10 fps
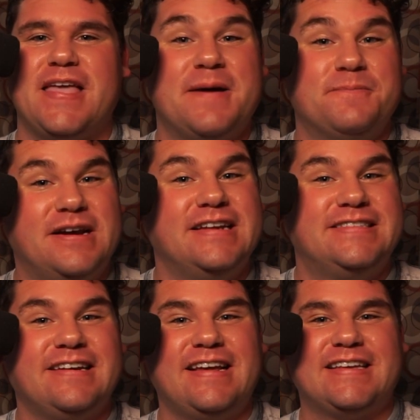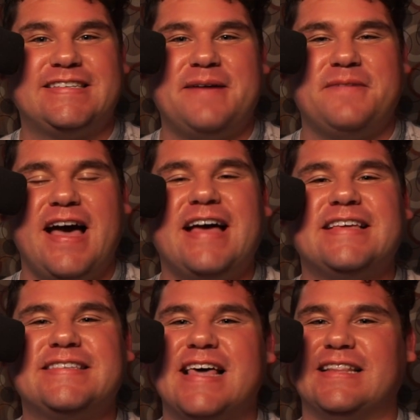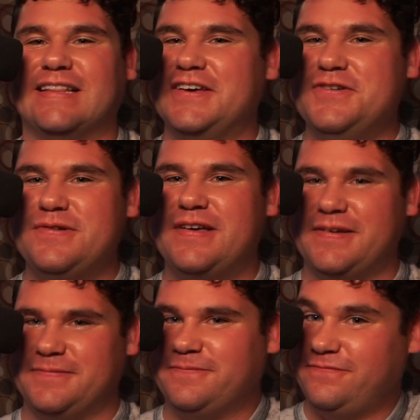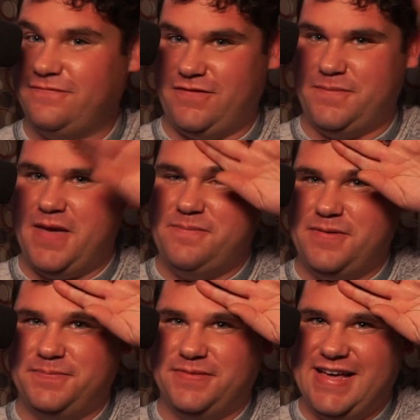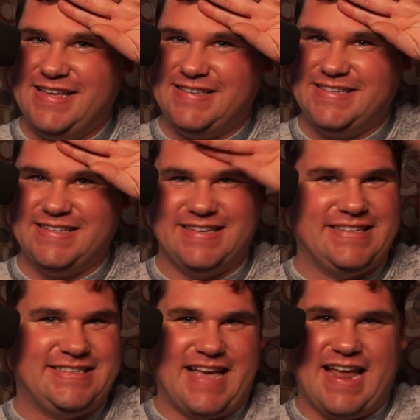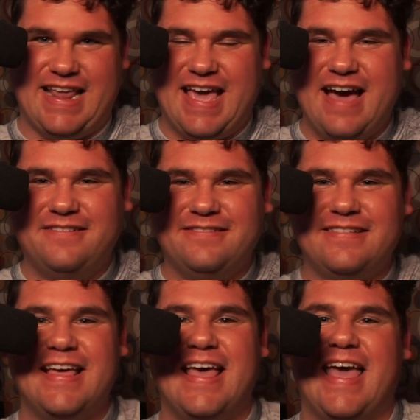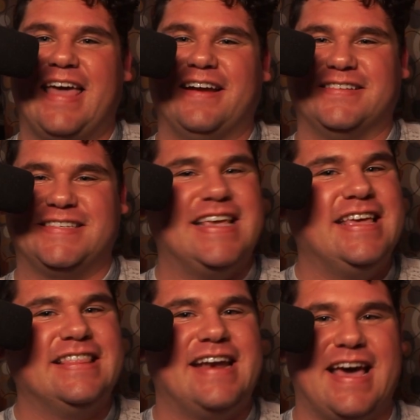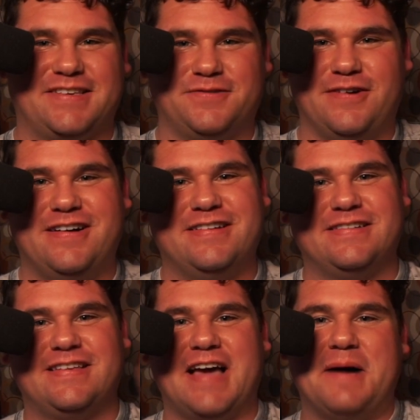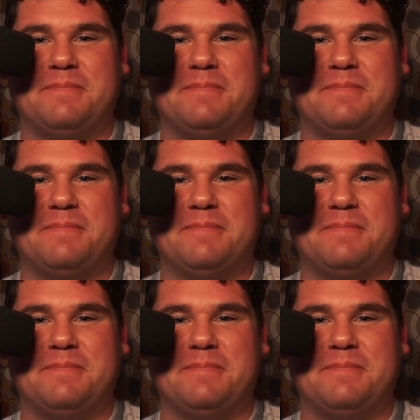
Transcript: But until next time, guys, Luke from 8-Bit Plus signing out, and I'll see you in the next one. God